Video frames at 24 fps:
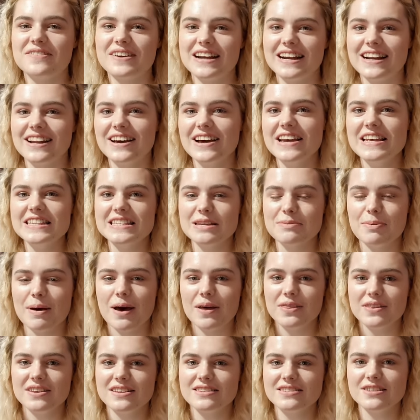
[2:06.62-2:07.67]
realise
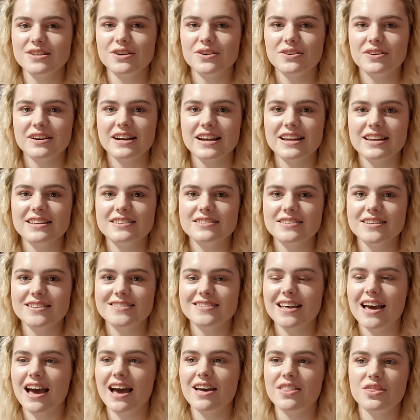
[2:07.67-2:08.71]
about these lorries is
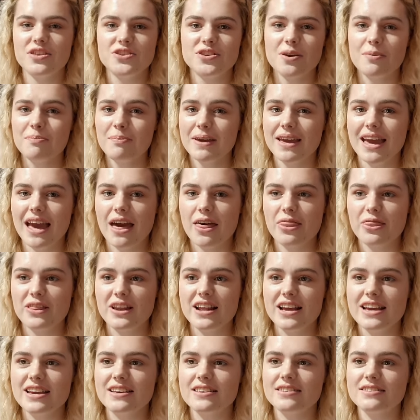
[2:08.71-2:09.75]
that the jumping
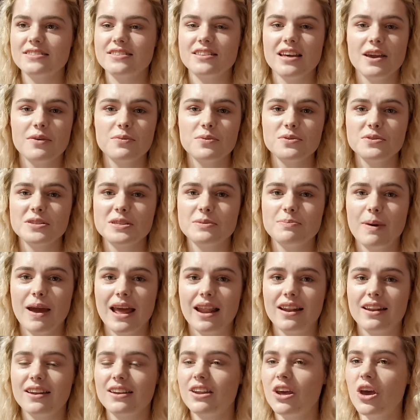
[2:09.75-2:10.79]
athletes, they will
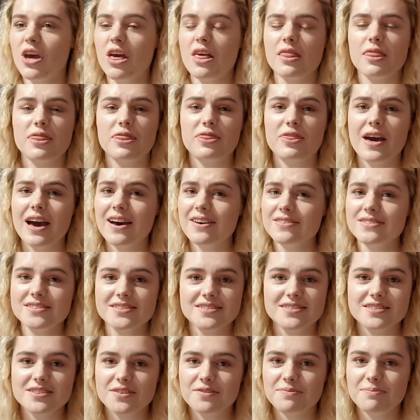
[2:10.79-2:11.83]
spend
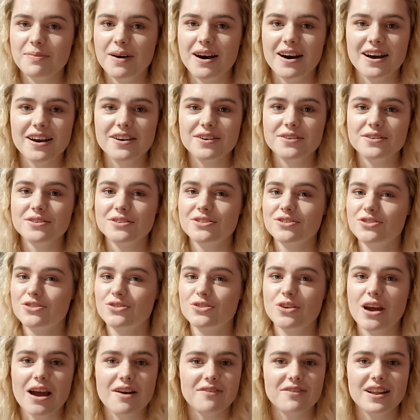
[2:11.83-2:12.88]
thousands of miles
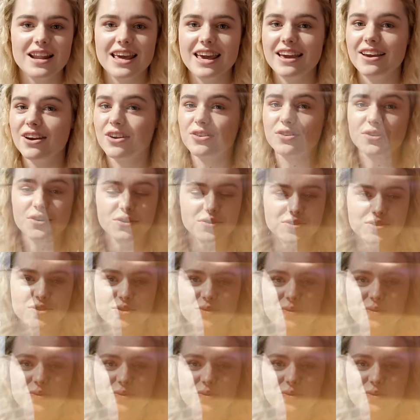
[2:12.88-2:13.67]
traveling across